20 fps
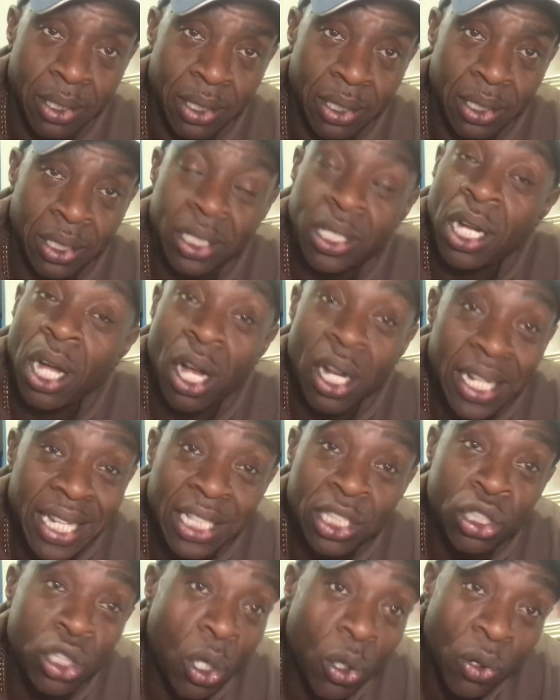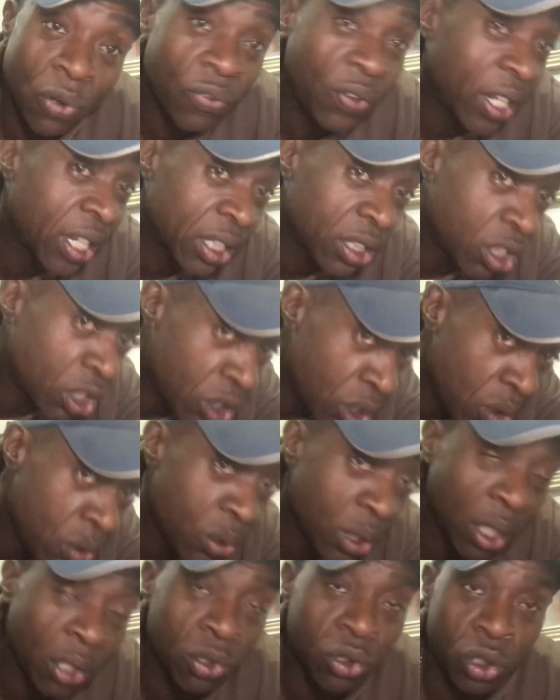You can't get joke figures to do
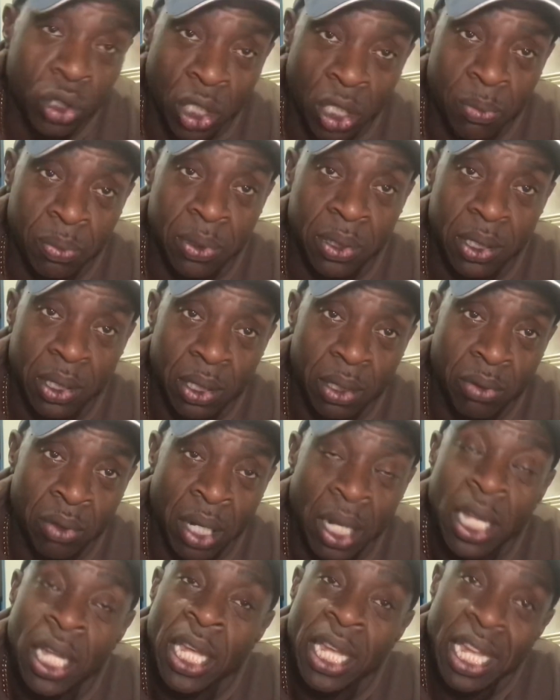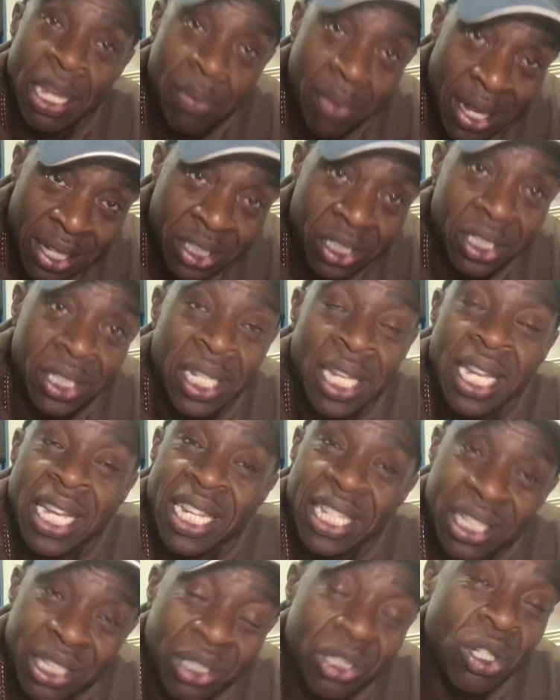those jobs, right?
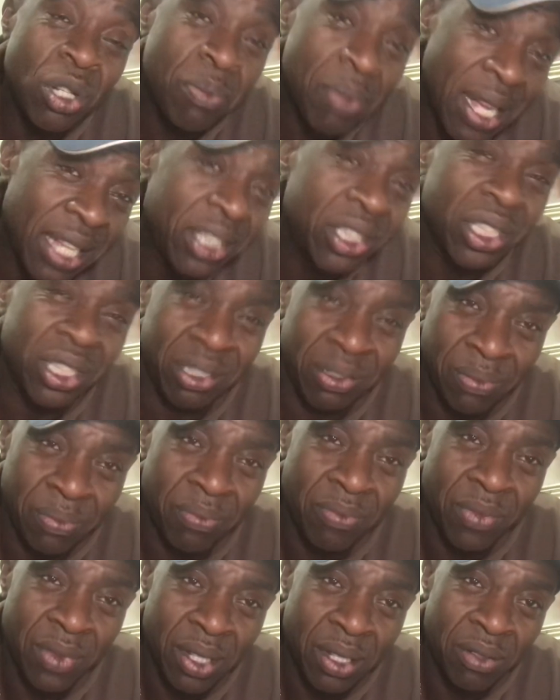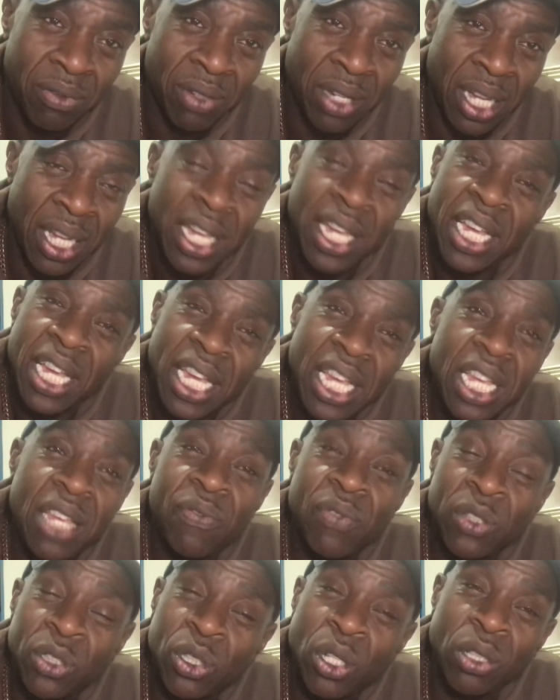Can you imagine, right?
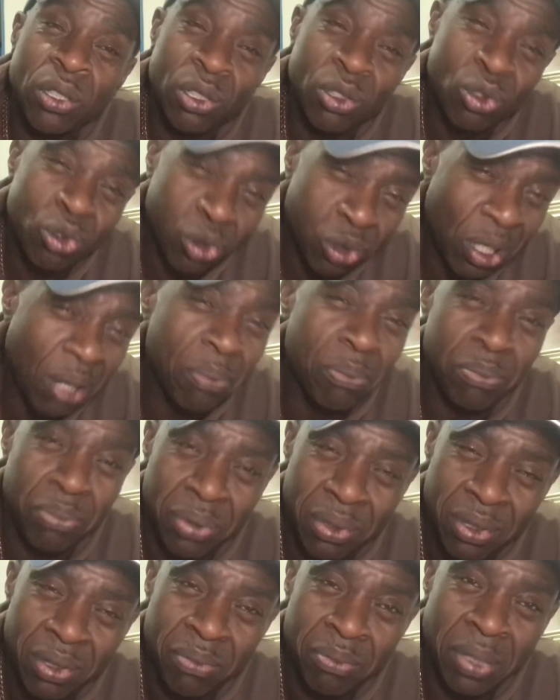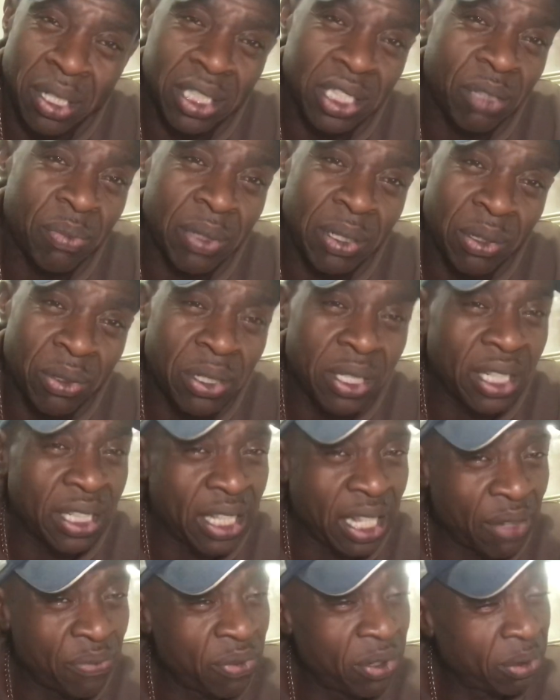Even Donald Trump must have been looking at
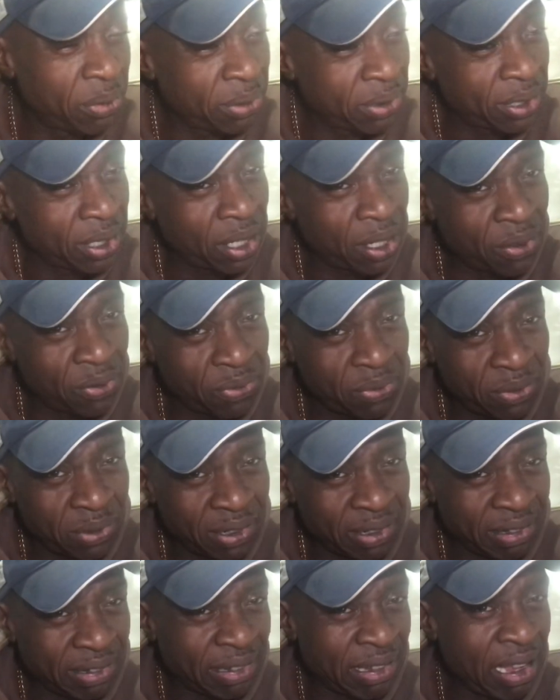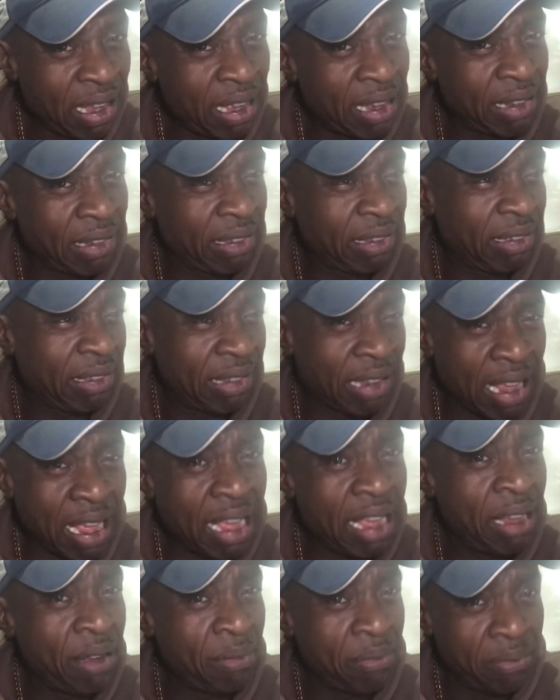that for himself. God
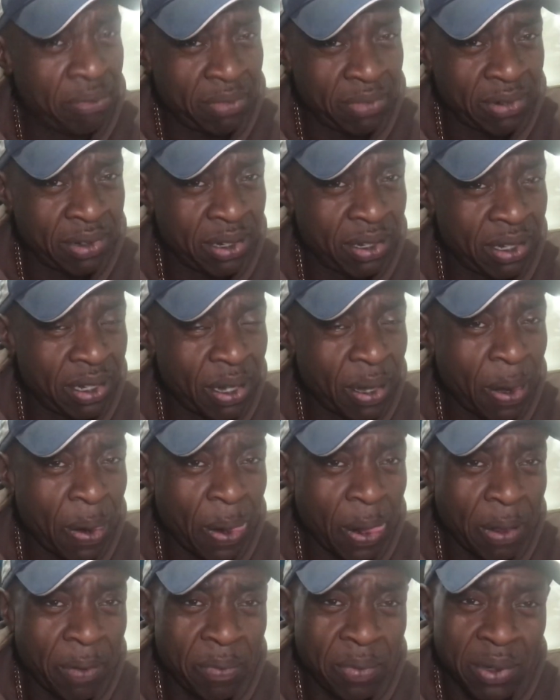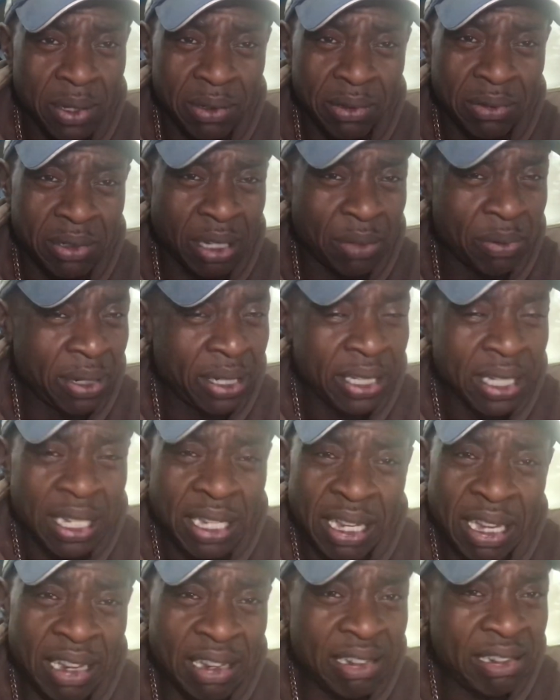damn. Do you know what I mean?
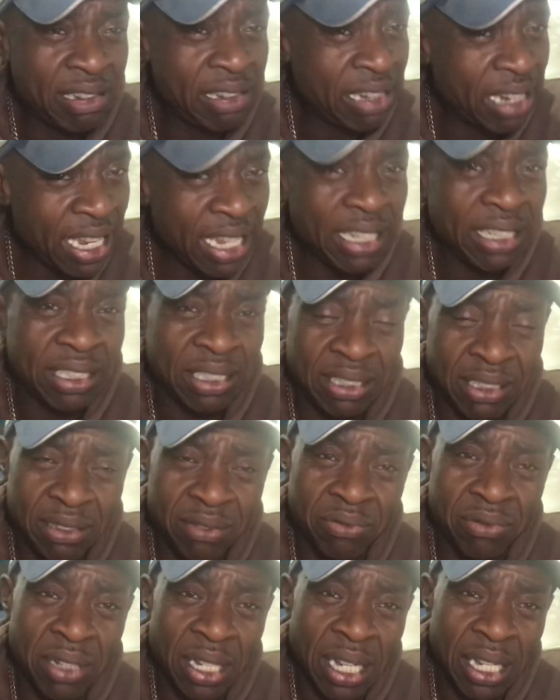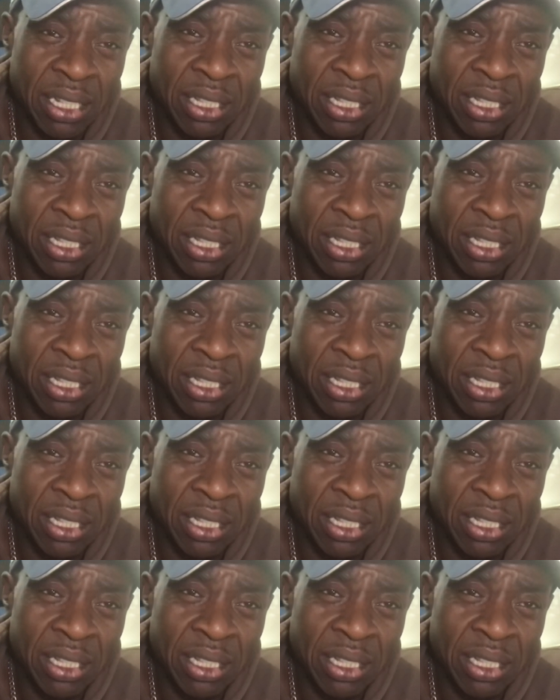At least, right?